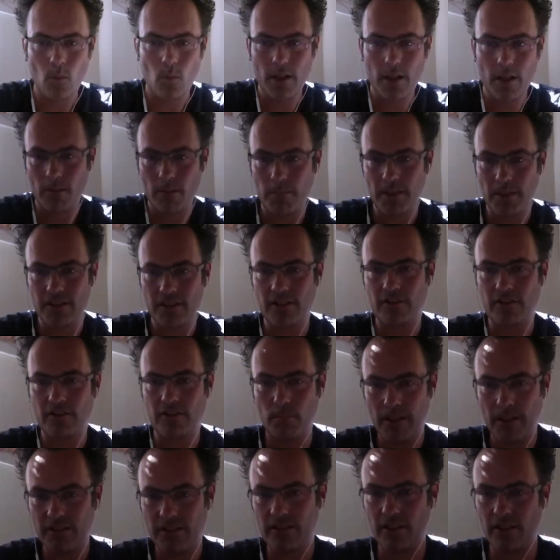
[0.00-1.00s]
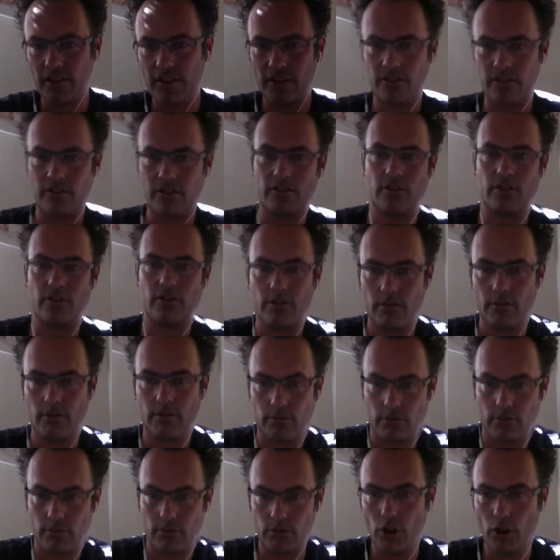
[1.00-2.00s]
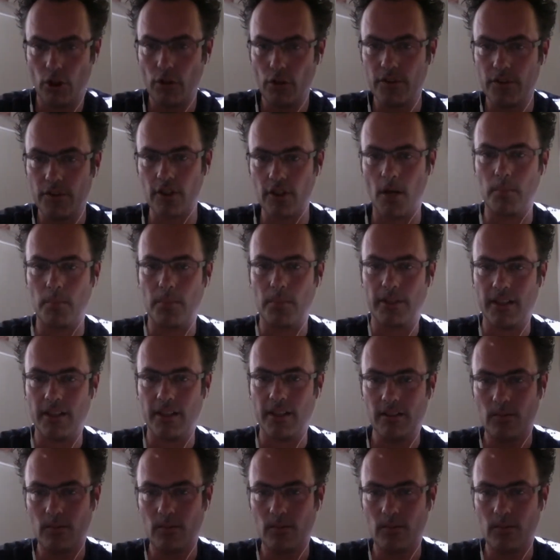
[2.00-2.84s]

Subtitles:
We're a business-to-business service company.